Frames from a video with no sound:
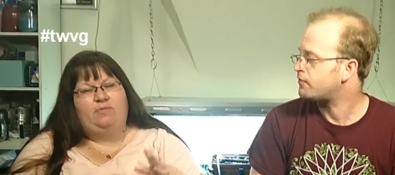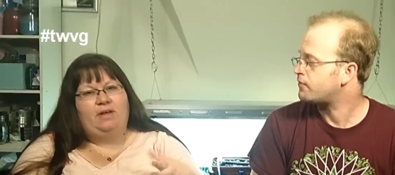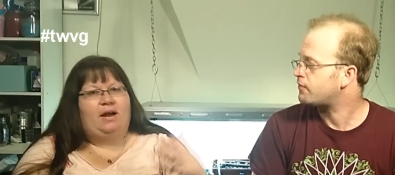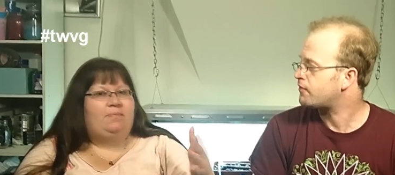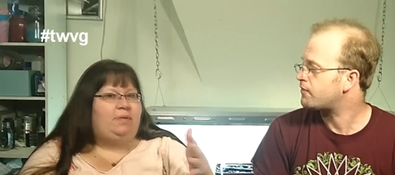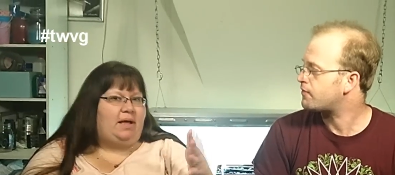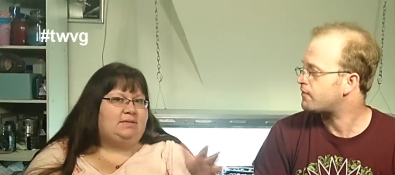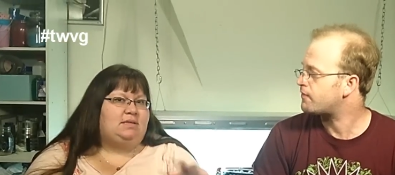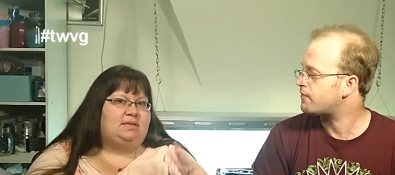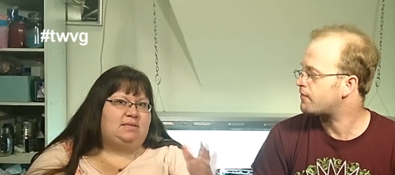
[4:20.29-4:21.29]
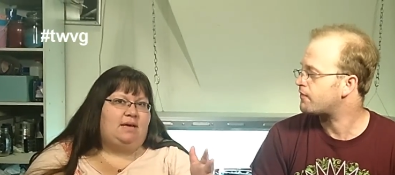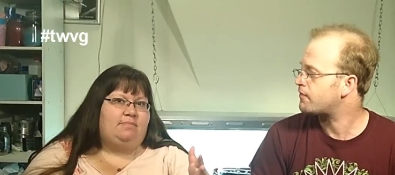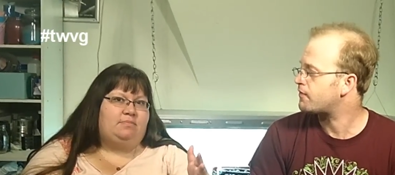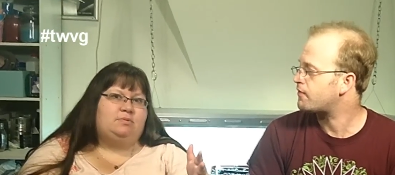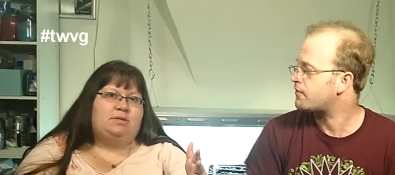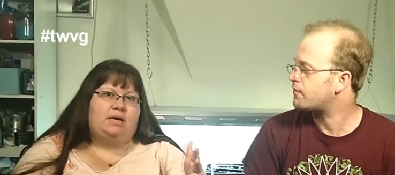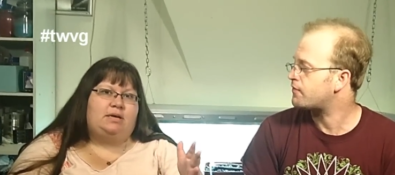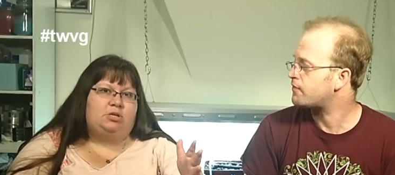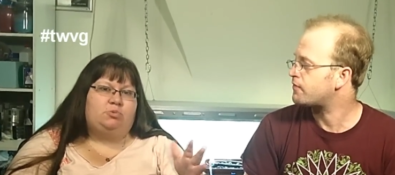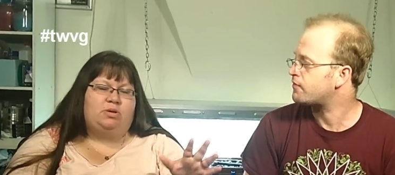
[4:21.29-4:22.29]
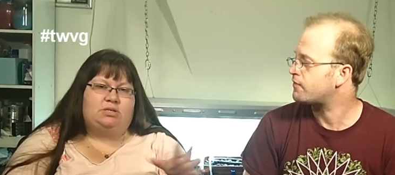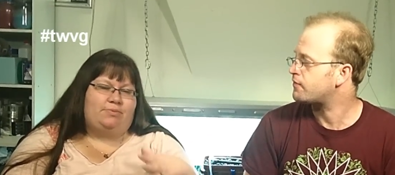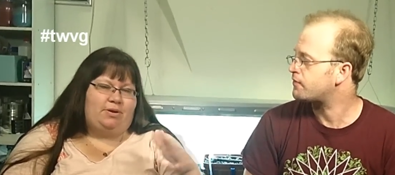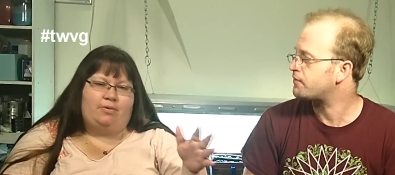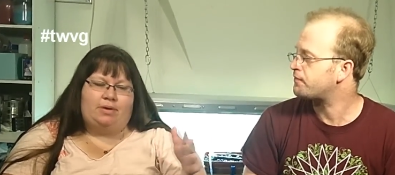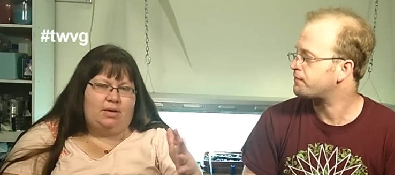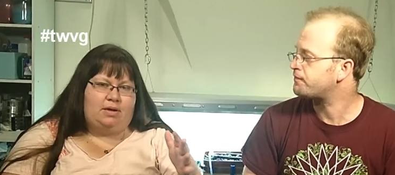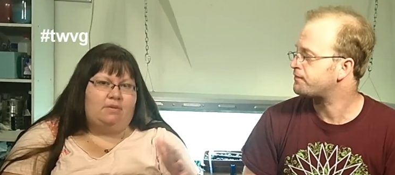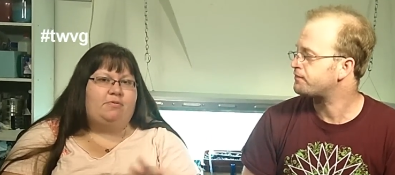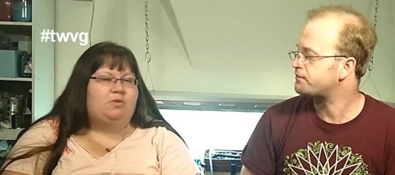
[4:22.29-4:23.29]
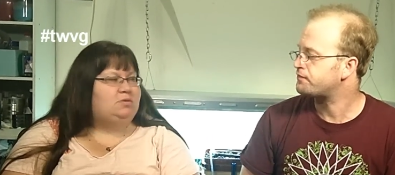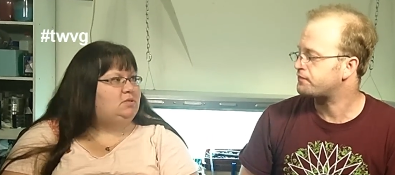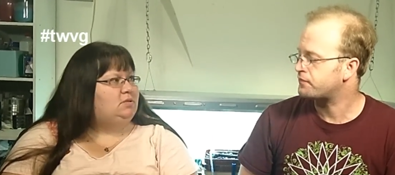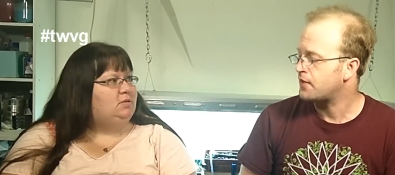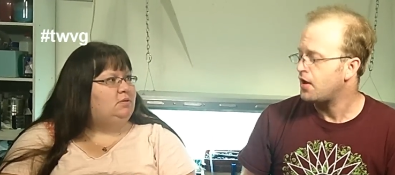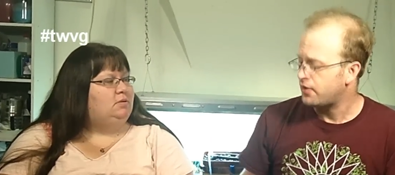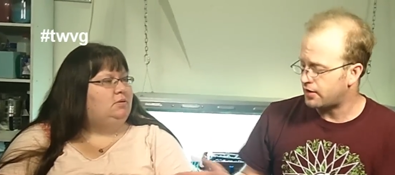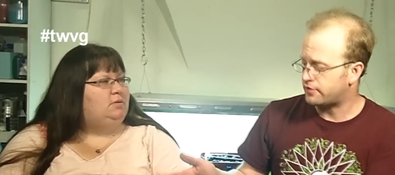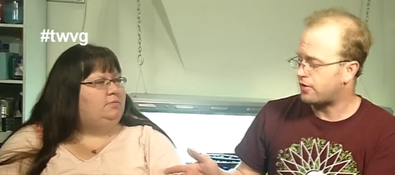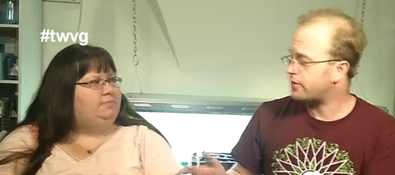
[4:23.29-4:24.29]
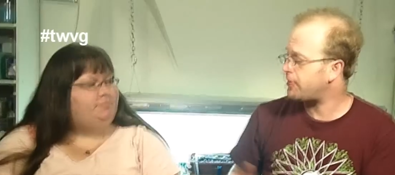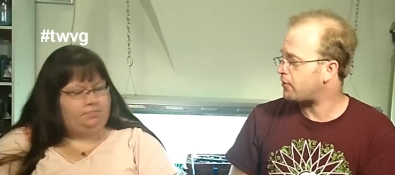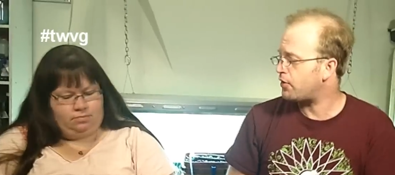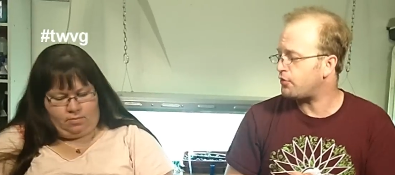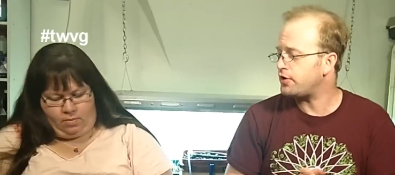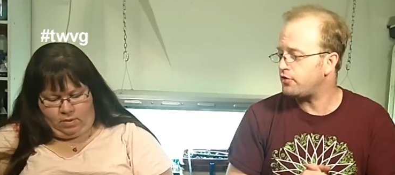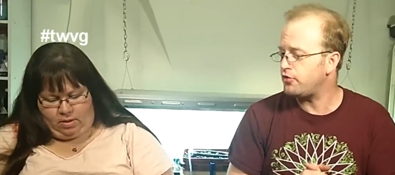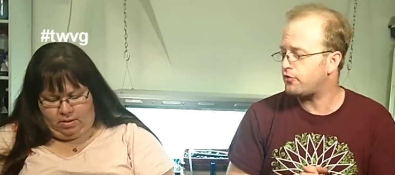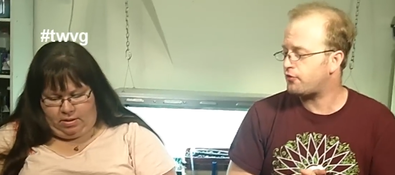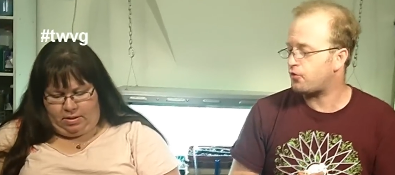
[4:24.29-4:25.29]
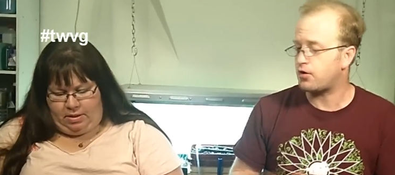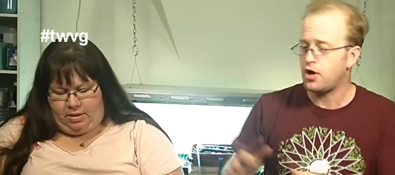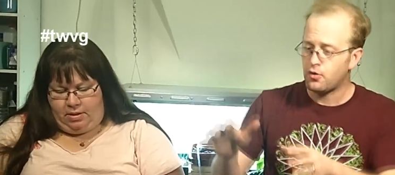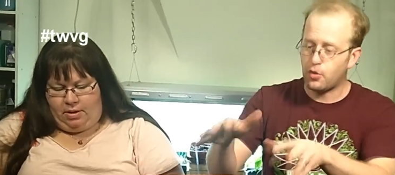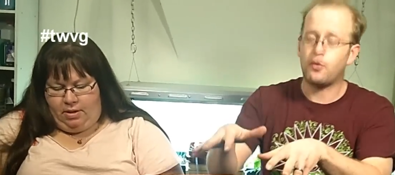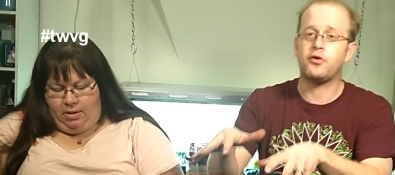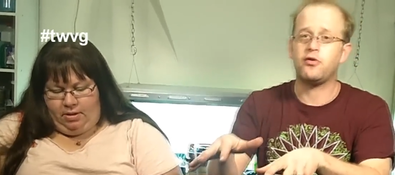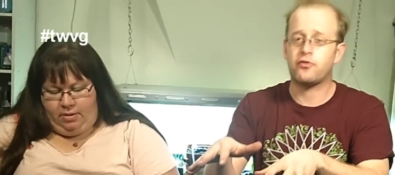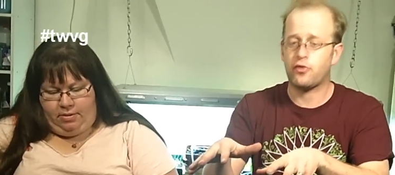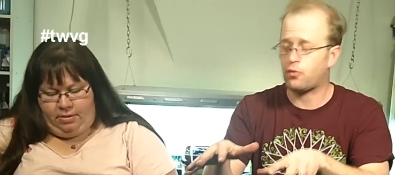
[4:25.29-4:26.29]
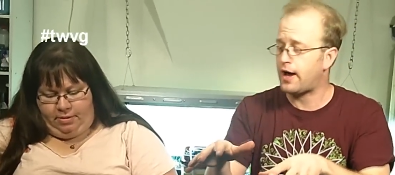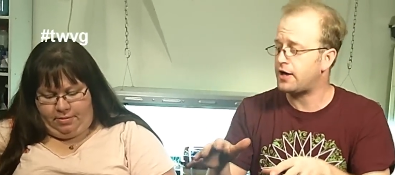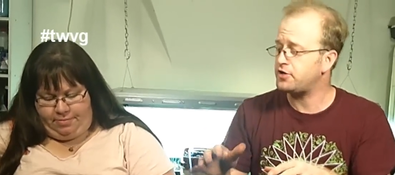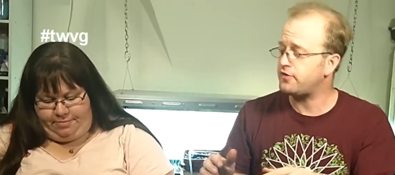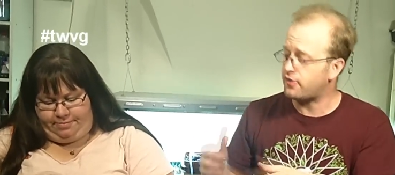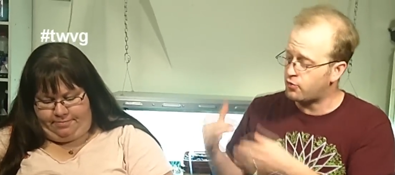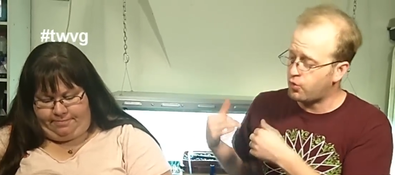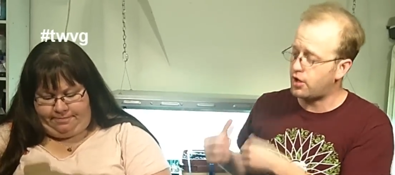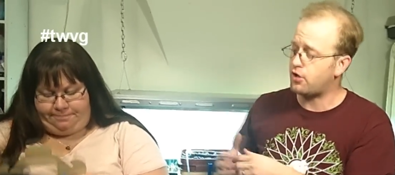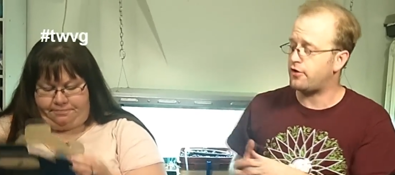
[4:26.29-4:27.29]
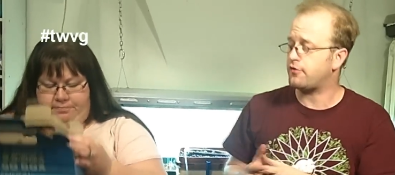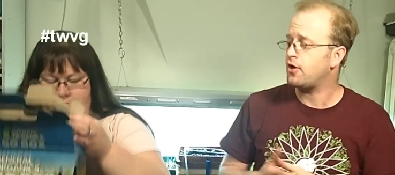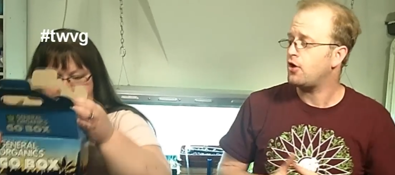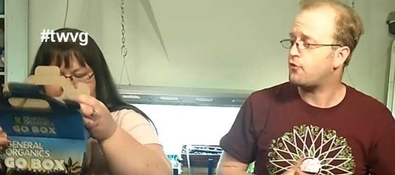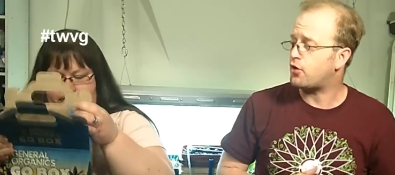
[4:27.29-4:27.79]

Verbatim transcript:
Speaker 1: we feed our plants on the same day each week so we don't get confused.
Speaker 2: Yeah, talk about what we use for, what we'll use for the radishes as well as